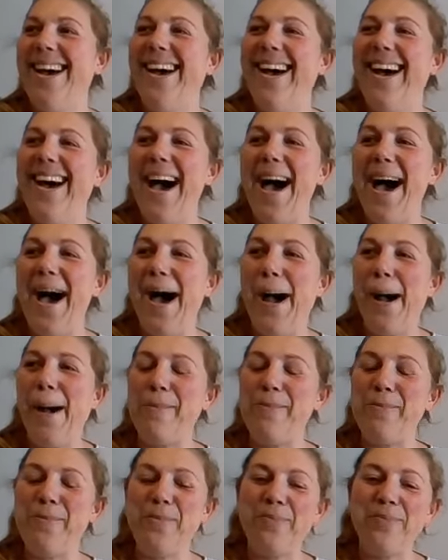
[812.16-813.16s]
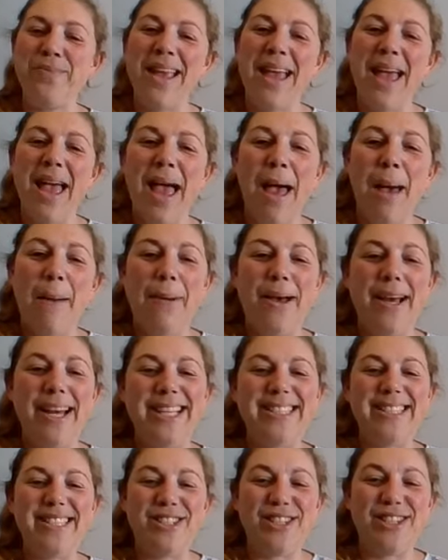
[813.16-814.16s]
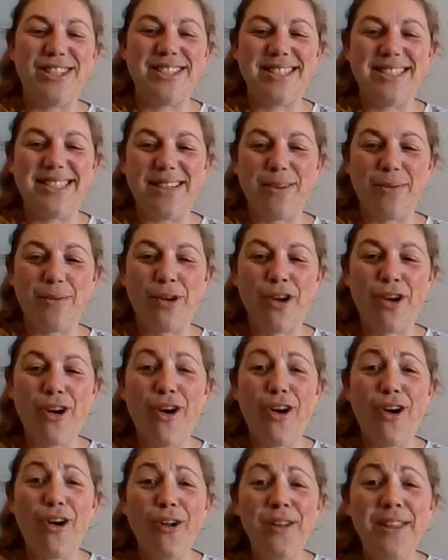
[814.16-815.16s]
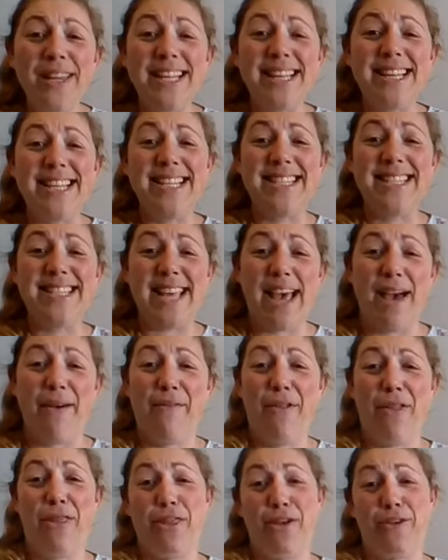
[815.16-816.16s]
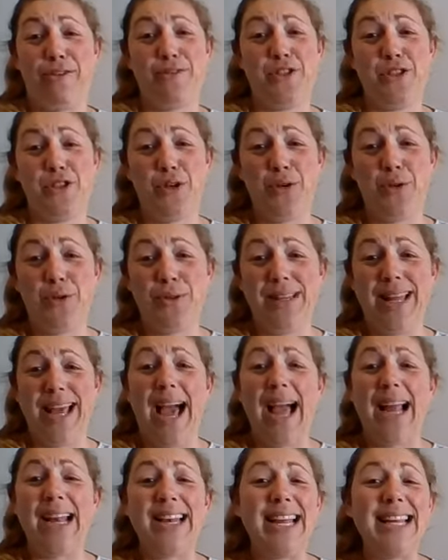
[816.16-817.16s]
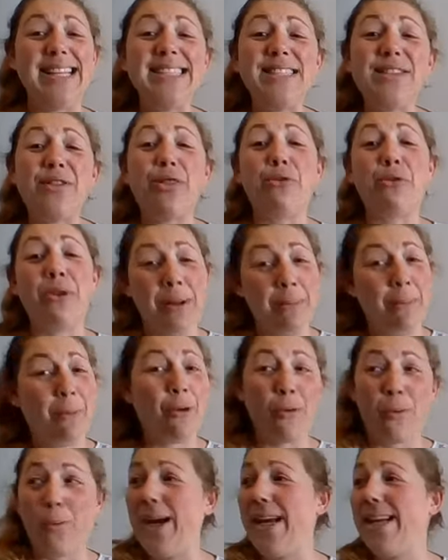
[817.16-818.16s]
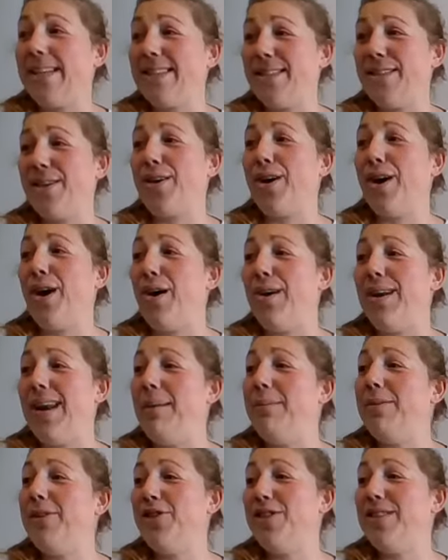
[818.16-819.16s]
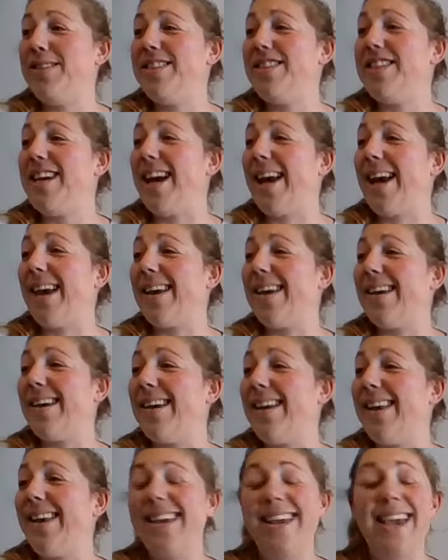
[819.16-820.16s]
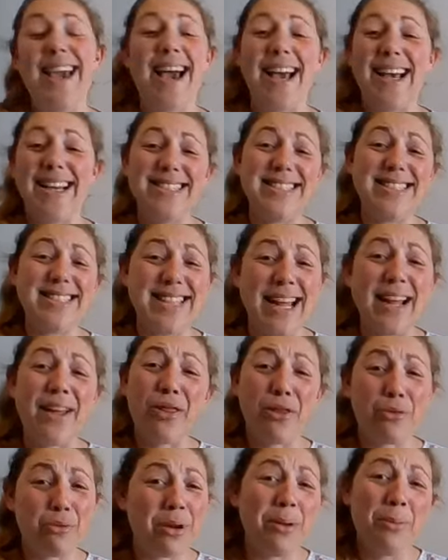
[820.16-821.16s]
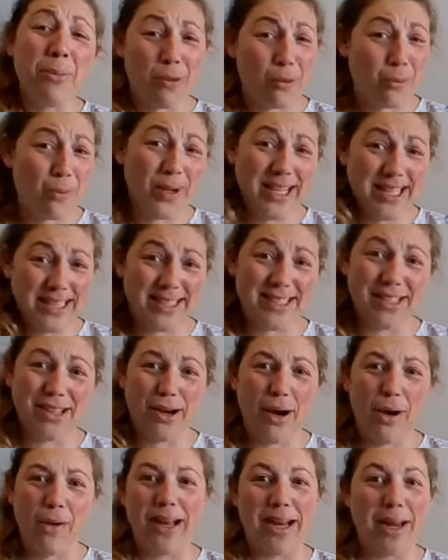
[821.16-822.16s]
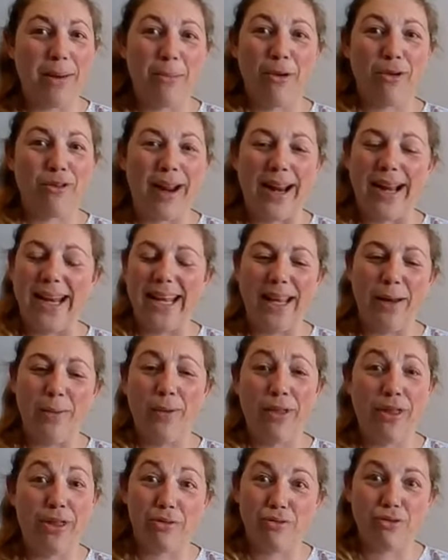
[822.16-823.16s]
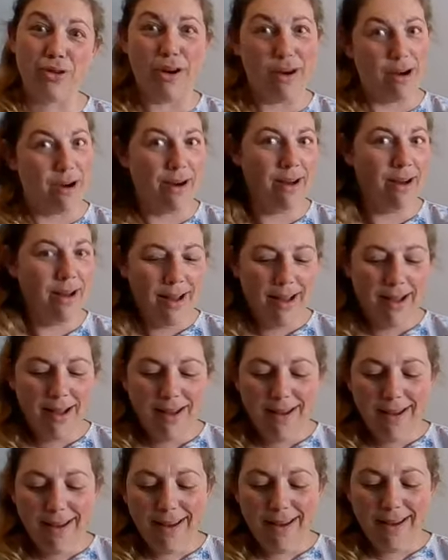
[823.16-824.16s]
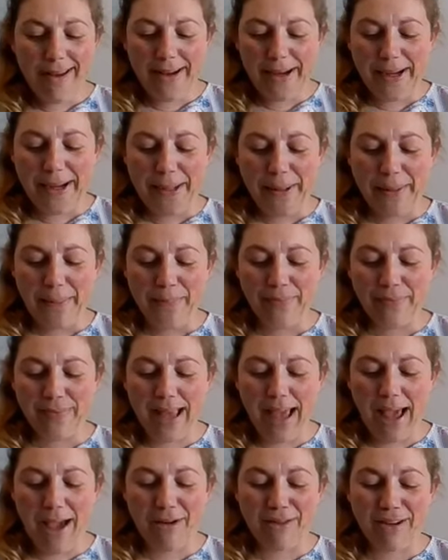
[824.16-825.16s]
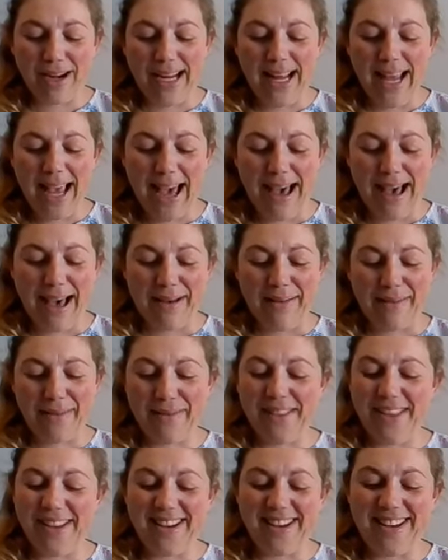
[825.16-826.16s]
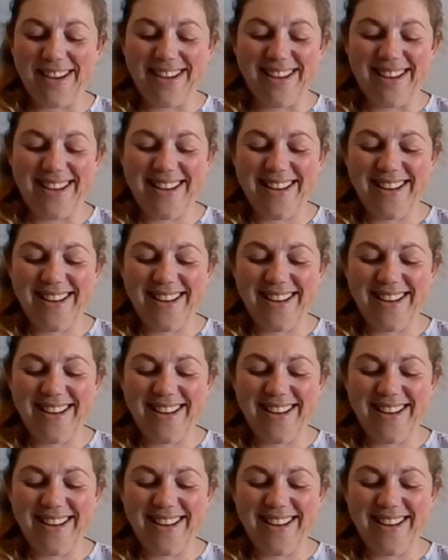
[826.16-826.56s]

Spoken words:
Um, but it's just we're only the 7th of June and it's 3 more weeks to go. Let me just check. Yeah, it's like 3 more weeks to go and I'm already in withdrawal. I already have the